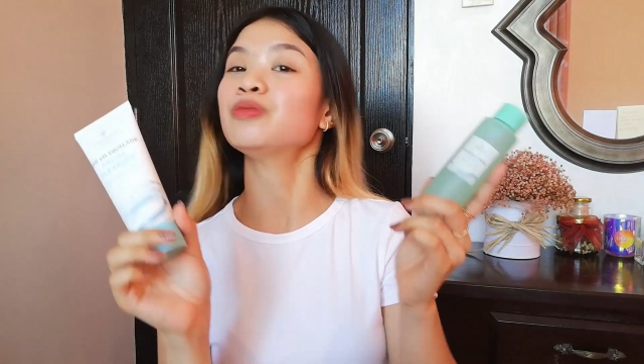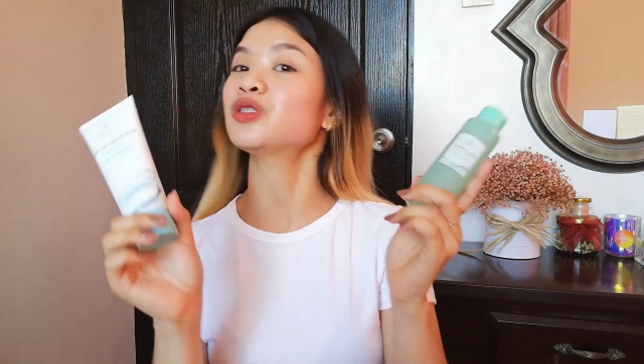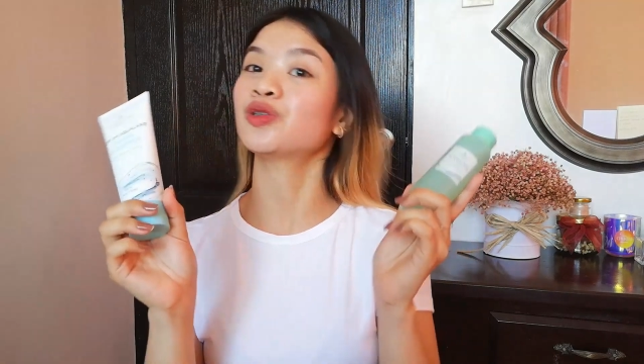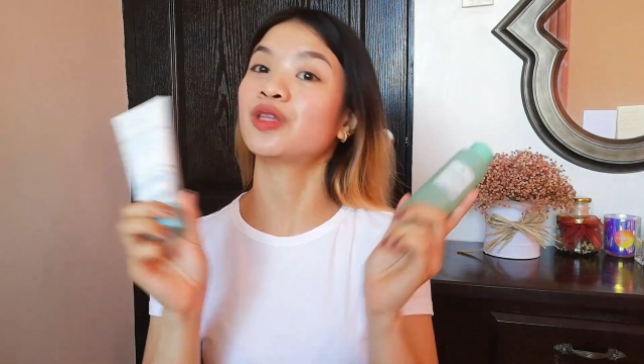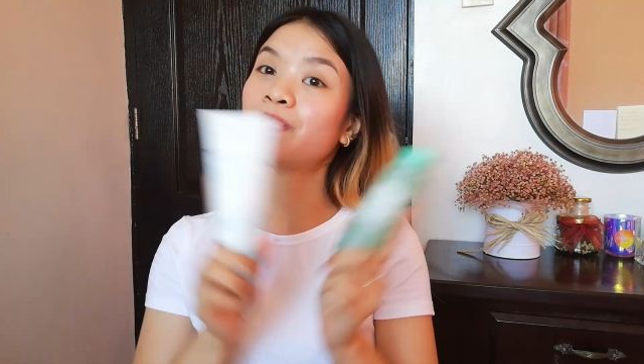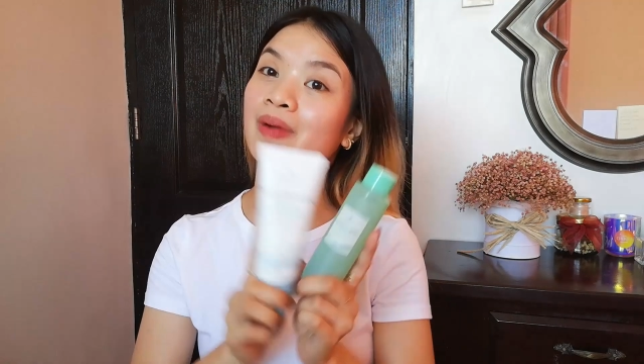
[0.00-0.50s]

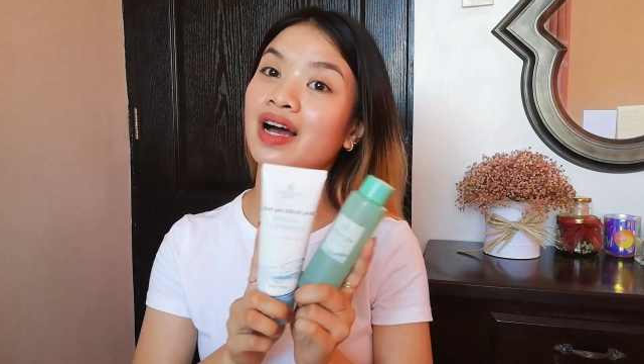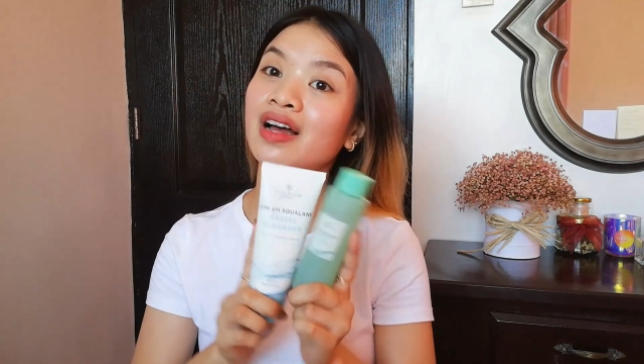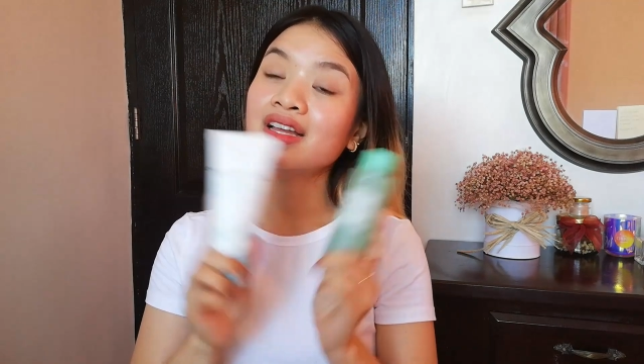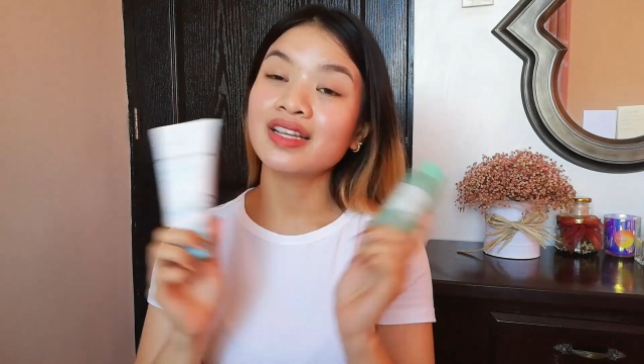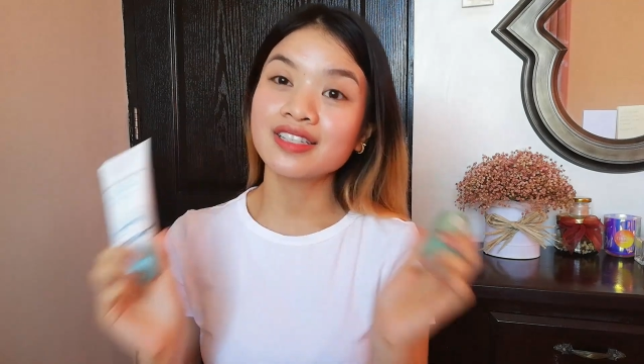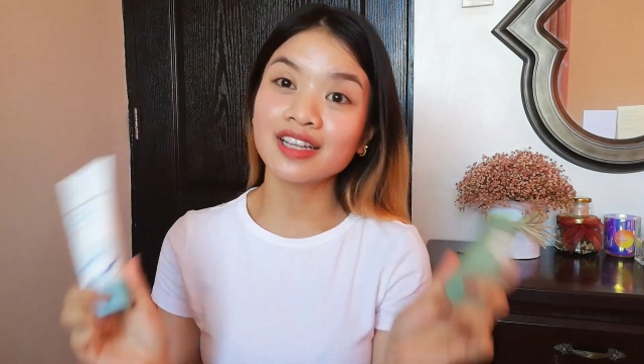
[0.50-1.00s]
so diba,
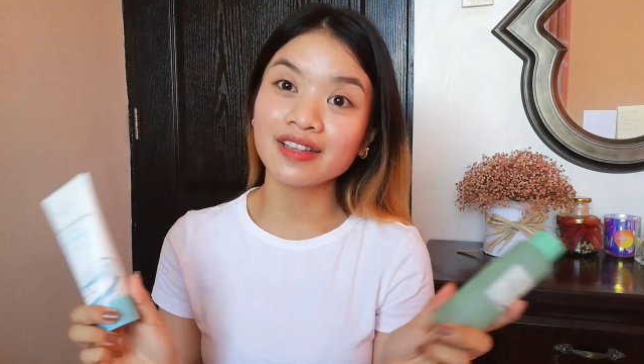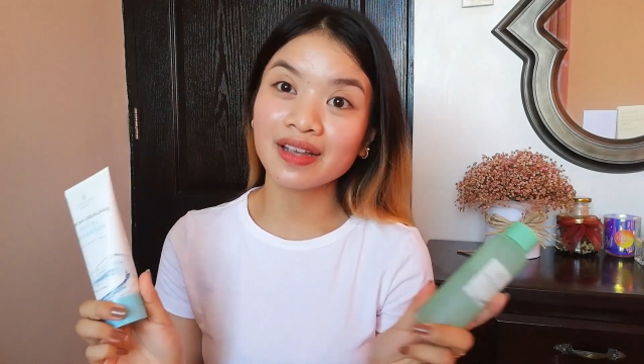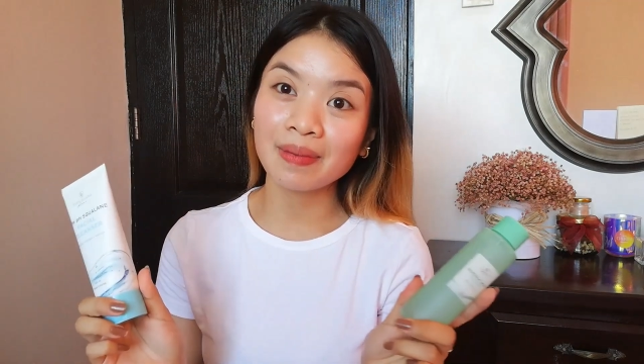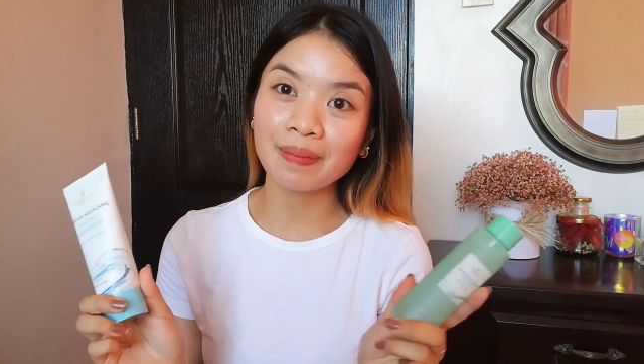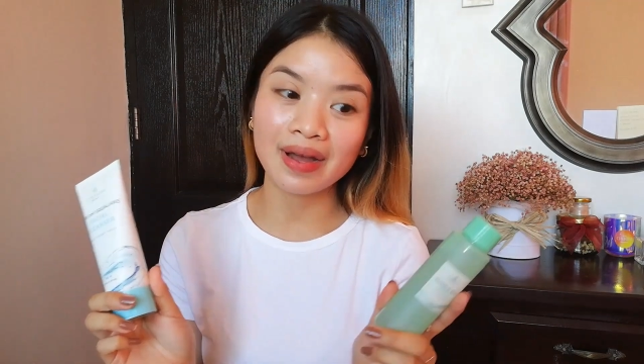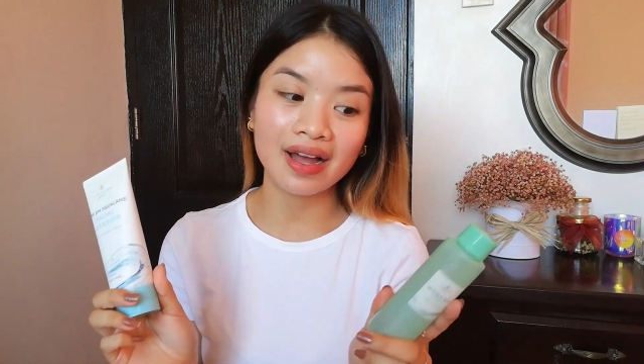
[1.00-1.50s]
san
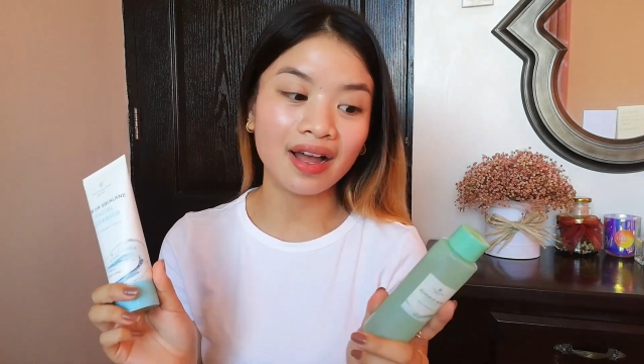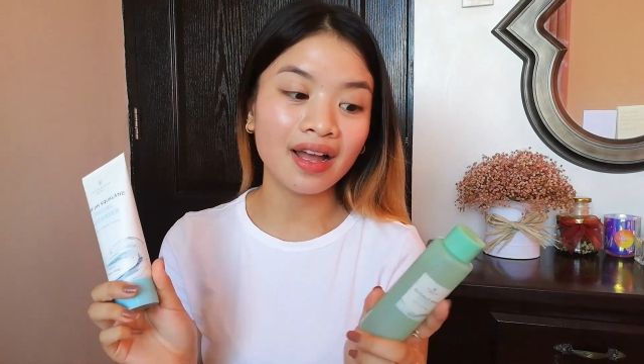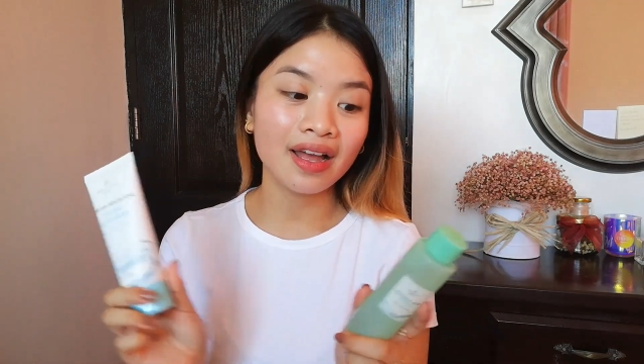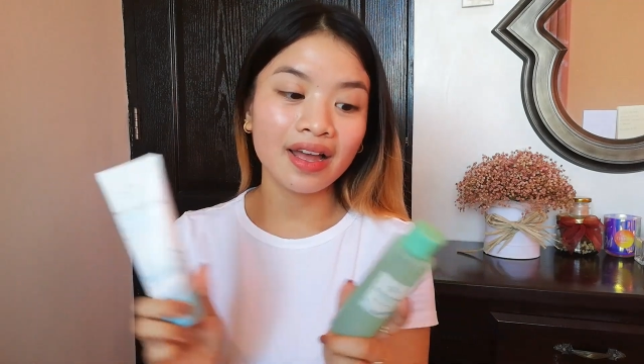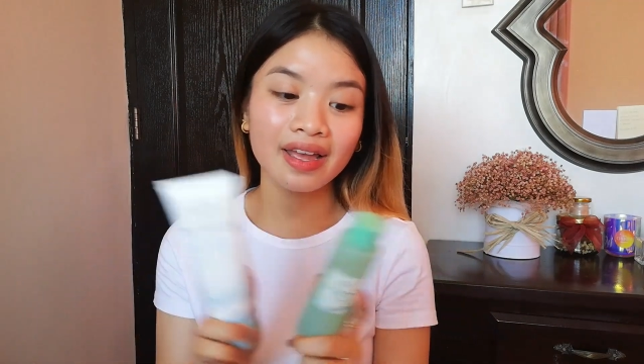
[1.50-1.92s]
ka pa?